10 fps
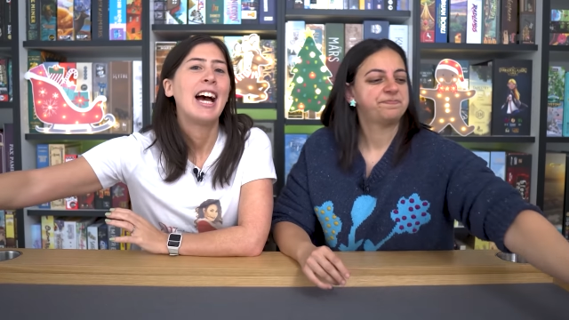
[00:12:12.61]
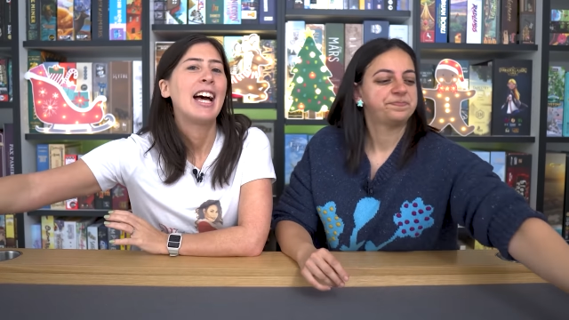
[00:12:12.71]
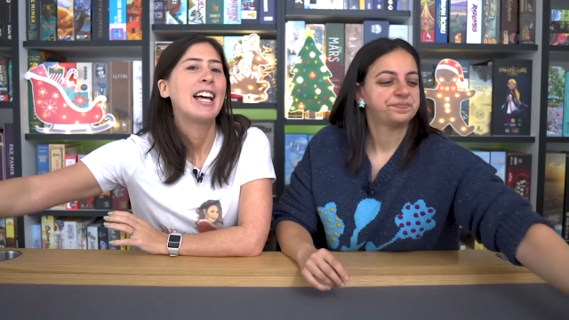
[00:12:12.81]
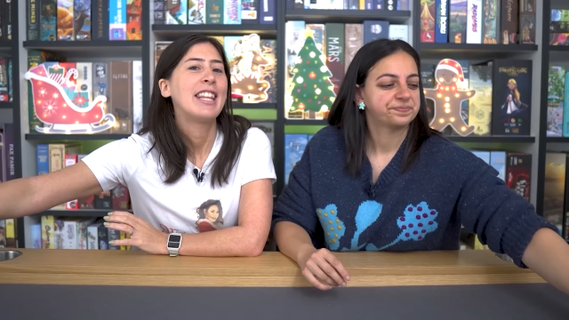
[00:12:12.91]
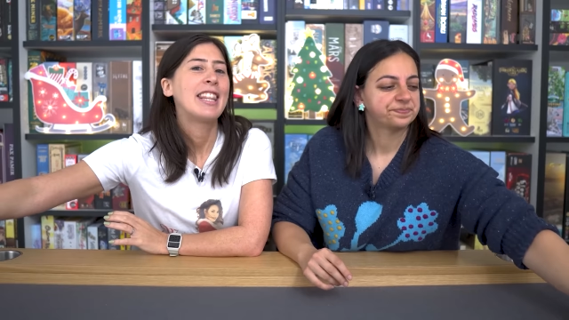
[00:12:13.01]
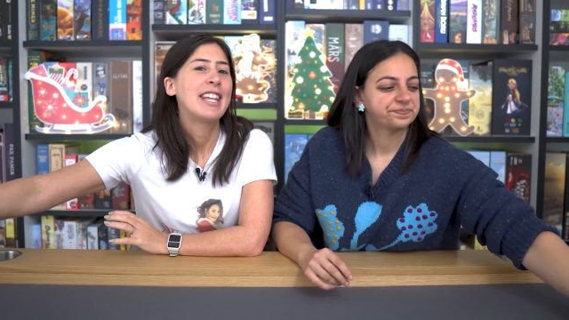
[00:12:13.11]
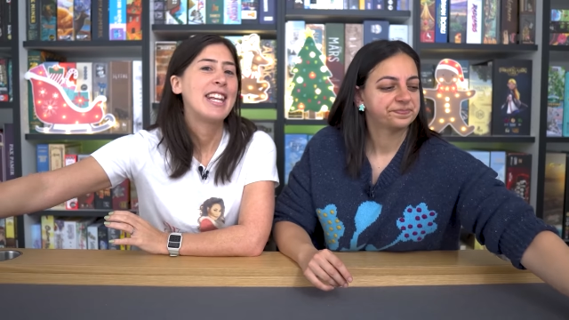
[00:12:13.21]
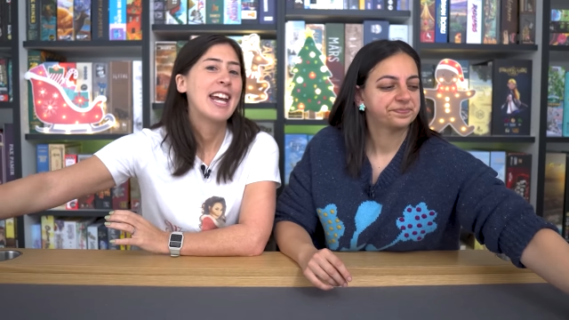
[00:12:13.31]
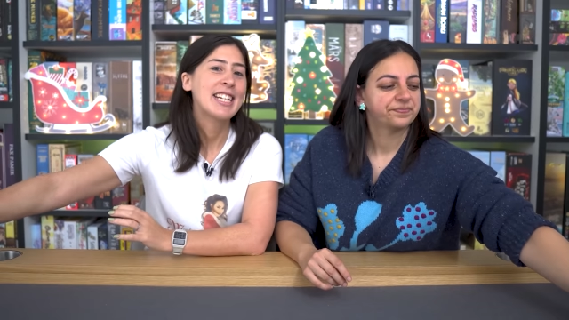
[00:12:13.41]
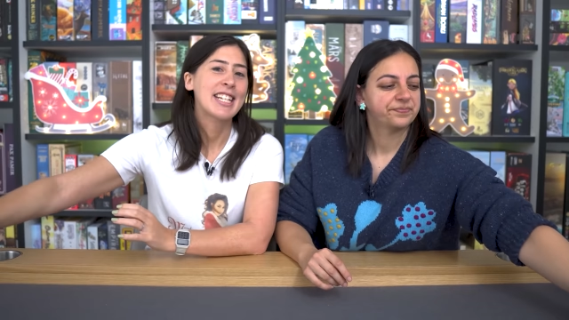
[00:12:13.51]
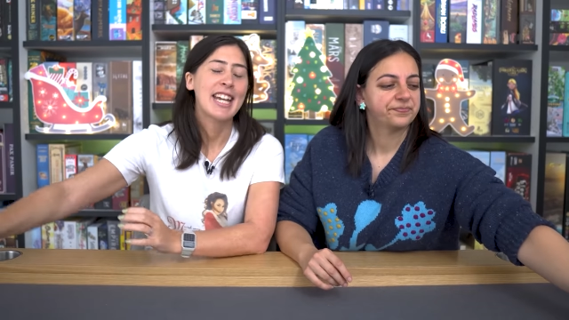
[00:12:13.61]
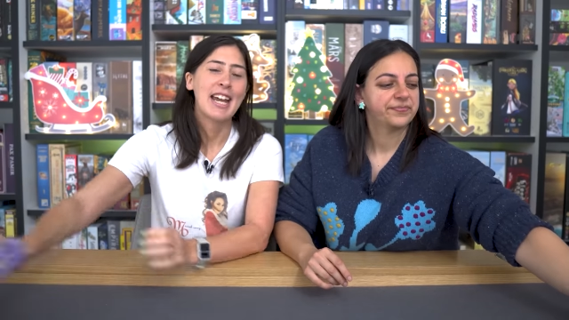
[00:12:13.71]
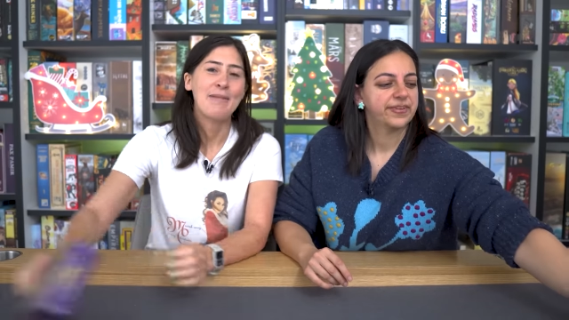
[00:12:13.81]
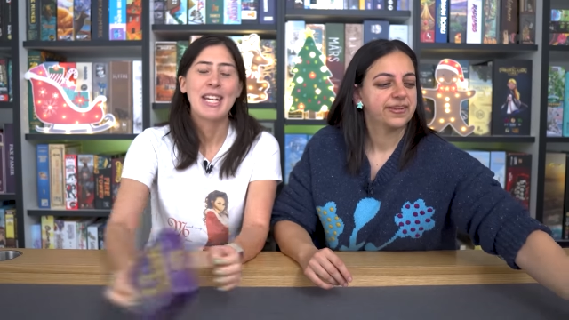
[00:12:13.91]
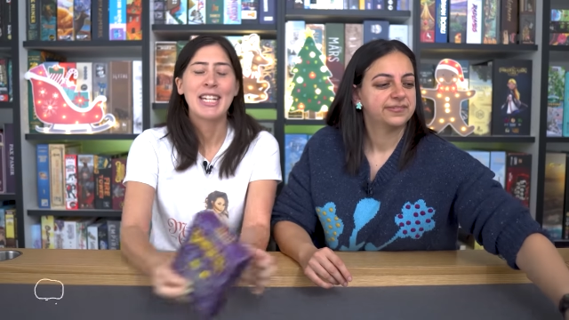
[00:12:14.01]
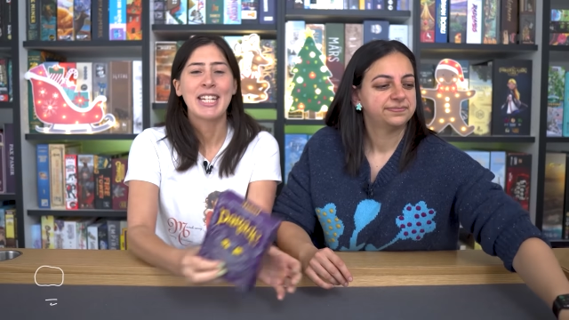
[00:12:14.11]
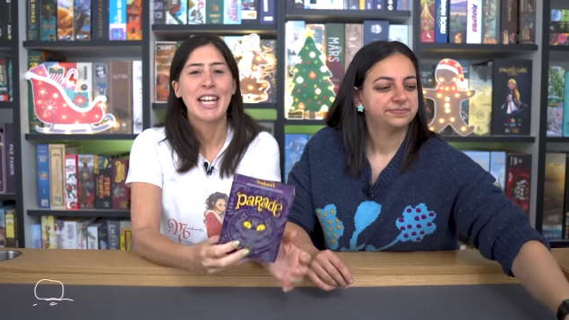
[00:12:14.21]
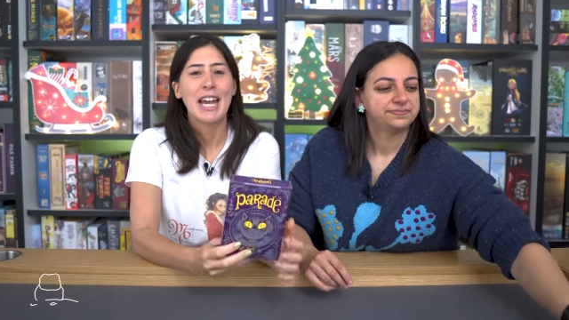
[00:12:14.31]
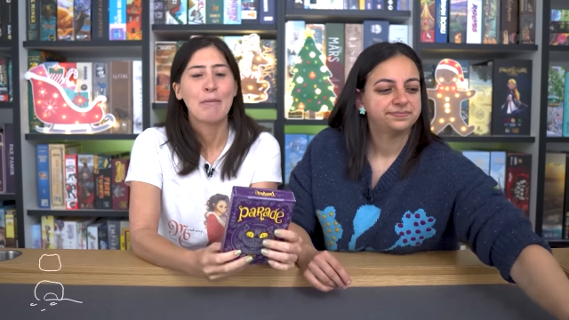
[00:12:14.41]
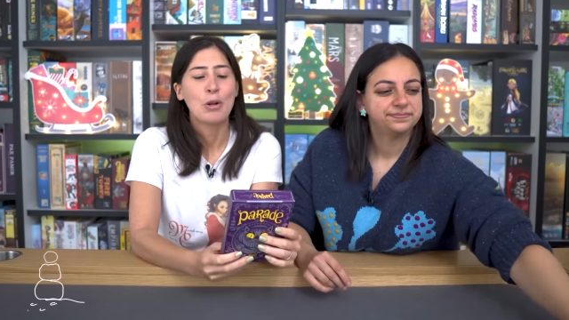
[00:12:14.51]
Speaker 1: um, the next game is a
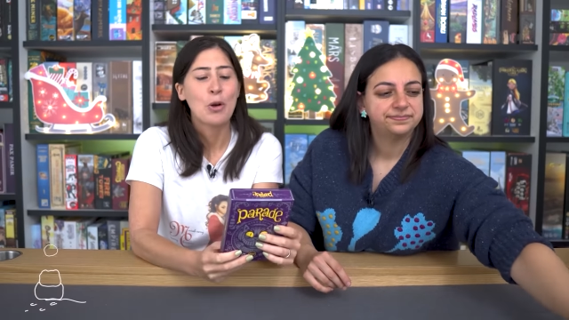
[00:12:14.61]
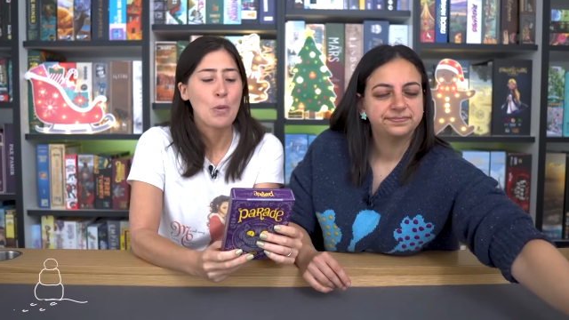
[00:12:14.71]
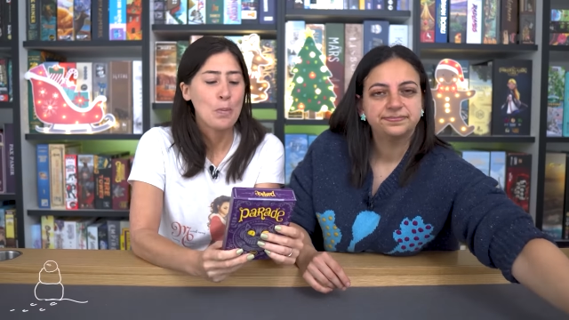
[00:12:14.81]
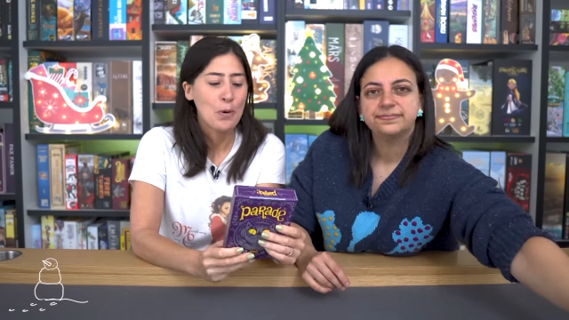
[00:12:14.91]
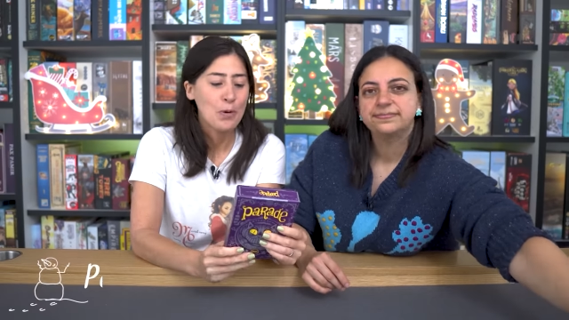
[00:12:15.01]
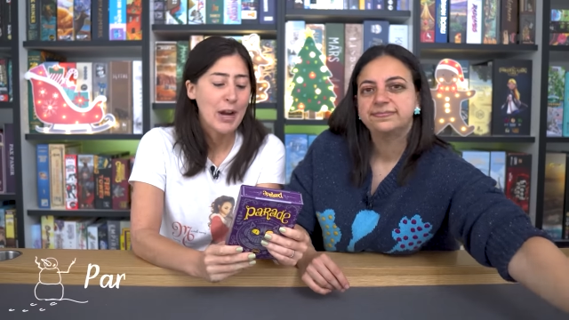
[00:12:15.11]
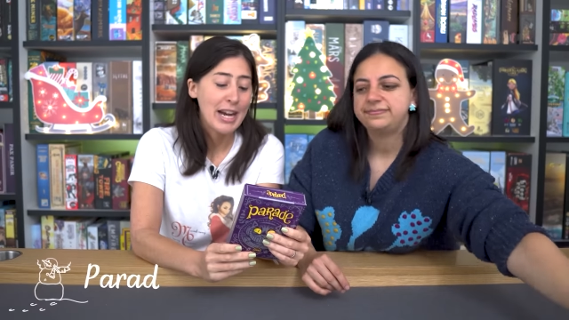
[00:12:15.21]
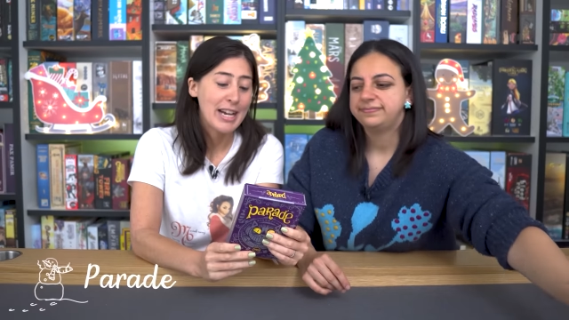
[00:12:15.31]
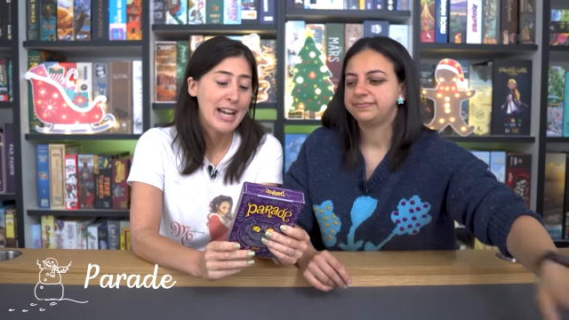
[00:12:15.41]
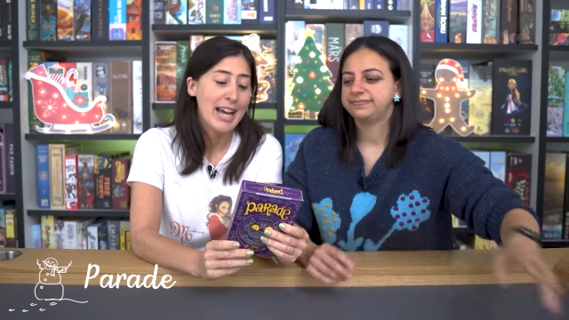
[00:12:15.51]
game called Parade,